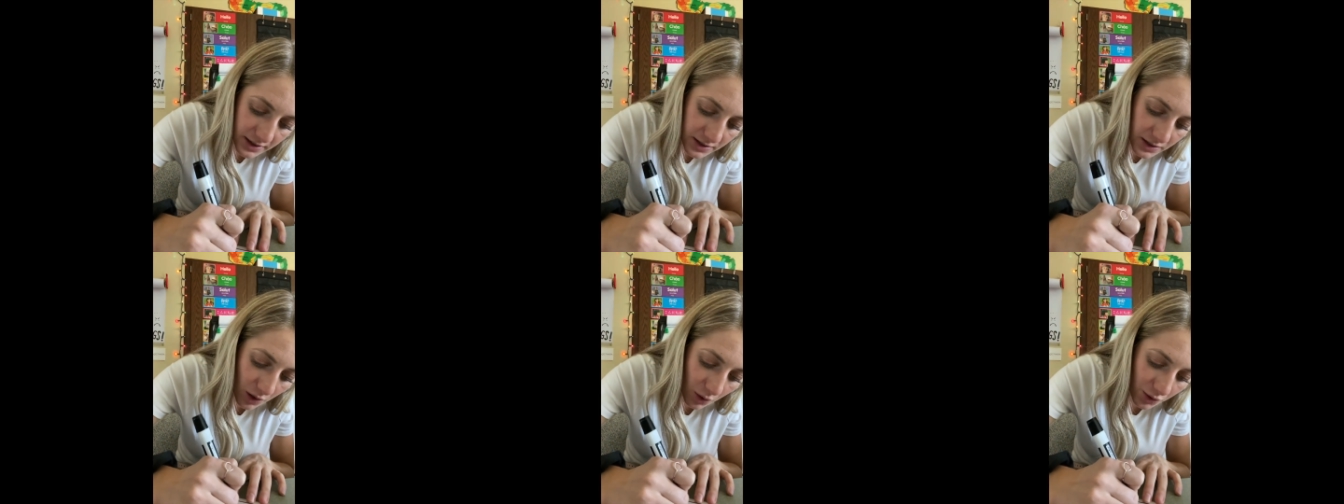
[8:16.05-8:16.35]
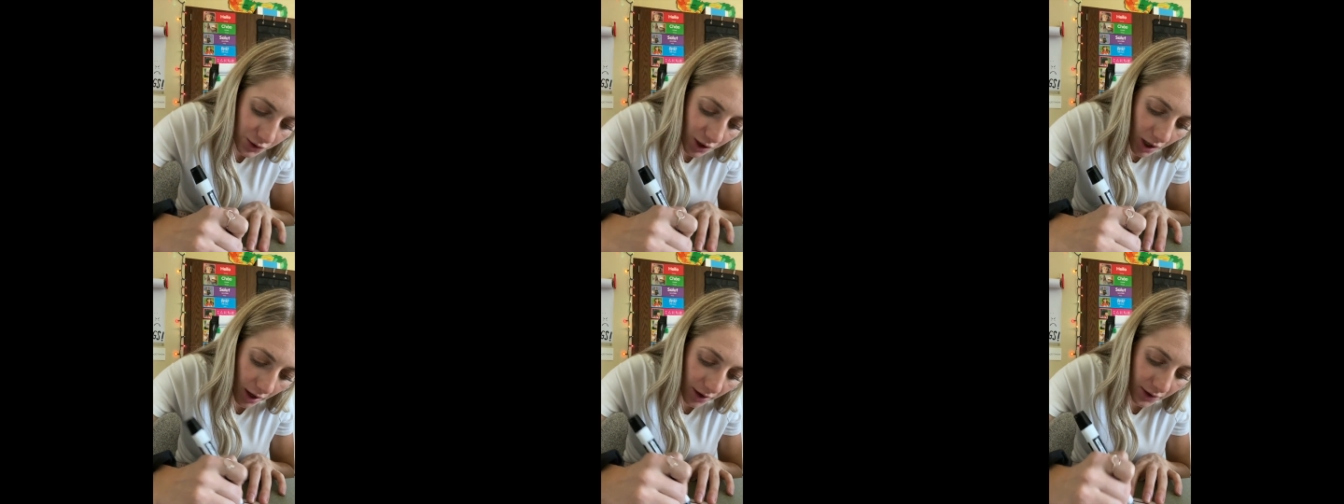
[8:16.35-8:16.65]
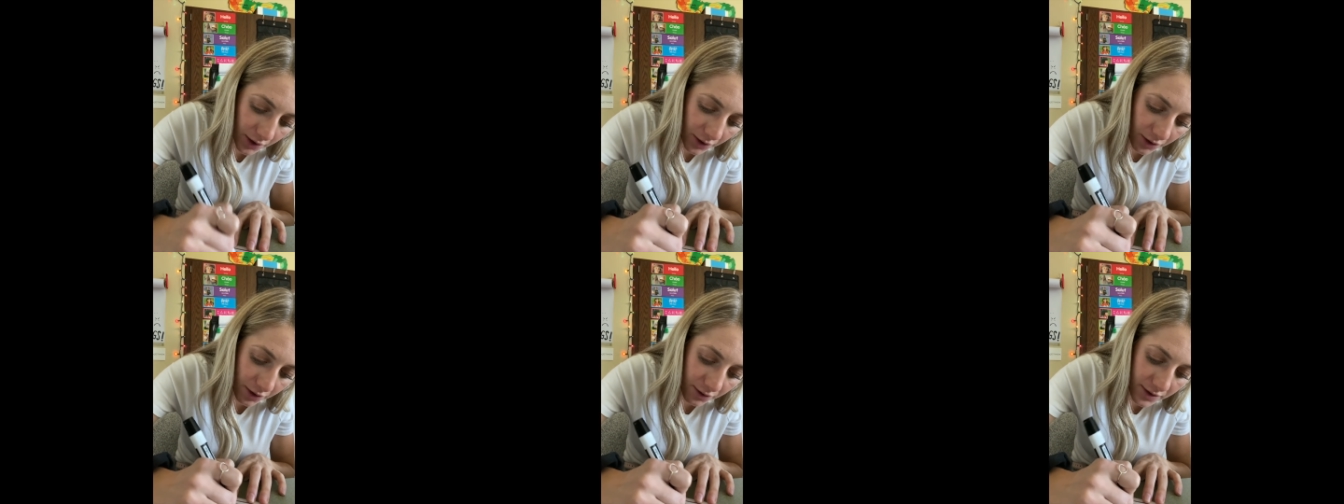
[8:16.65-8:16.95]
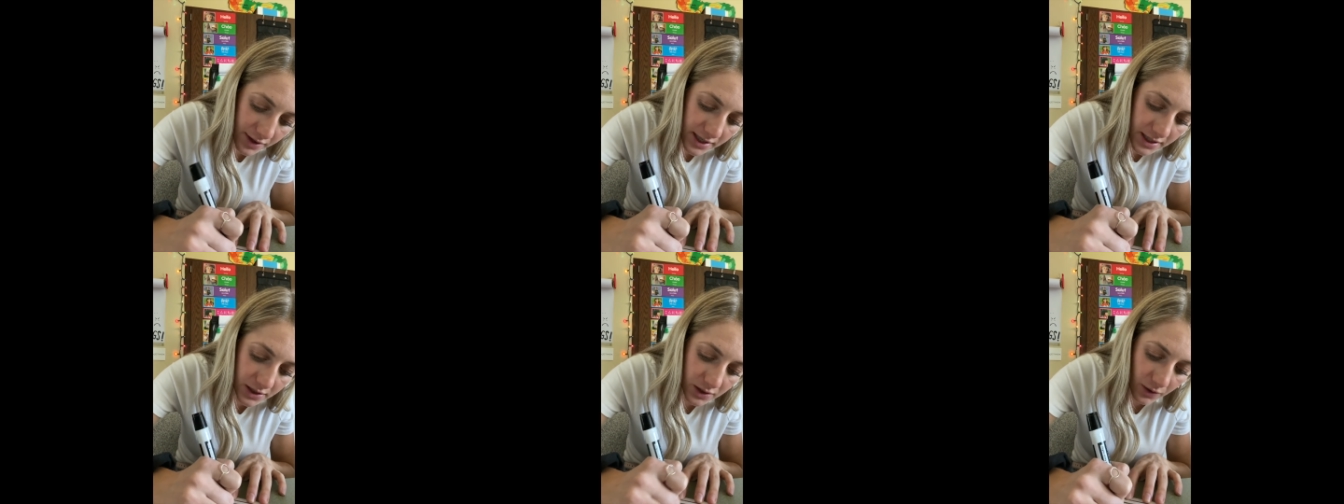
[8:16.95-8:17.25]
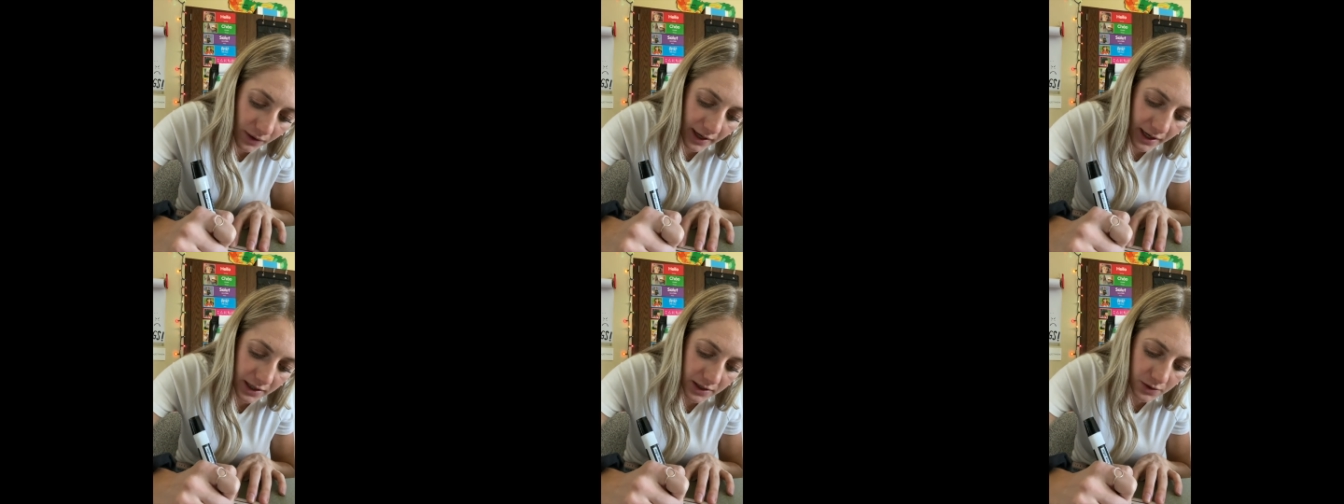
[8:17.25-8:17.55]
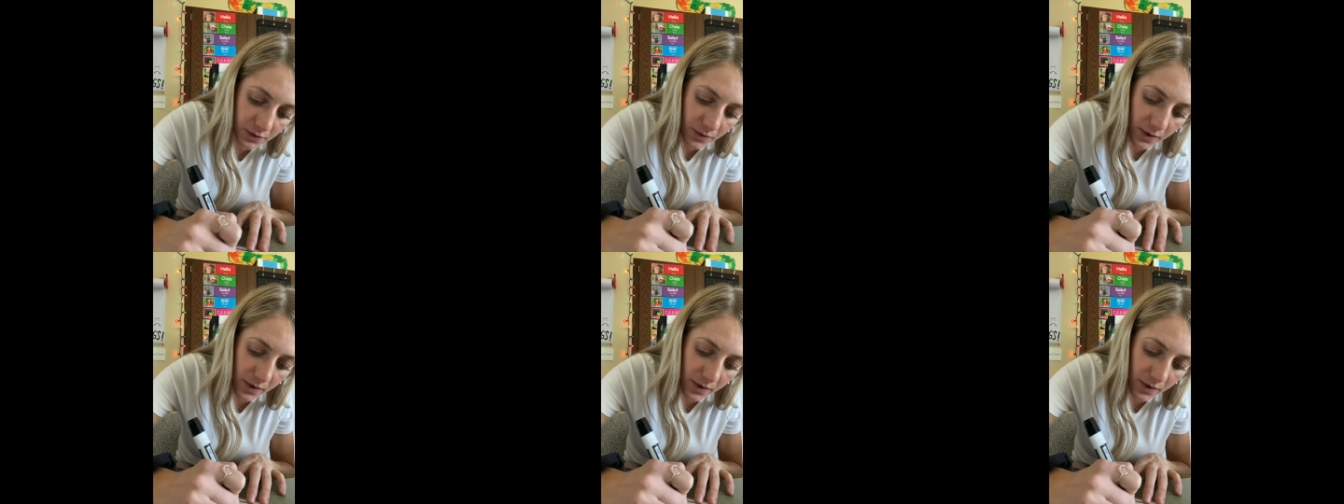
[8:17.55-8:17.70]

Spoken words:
So draw your 3 squares.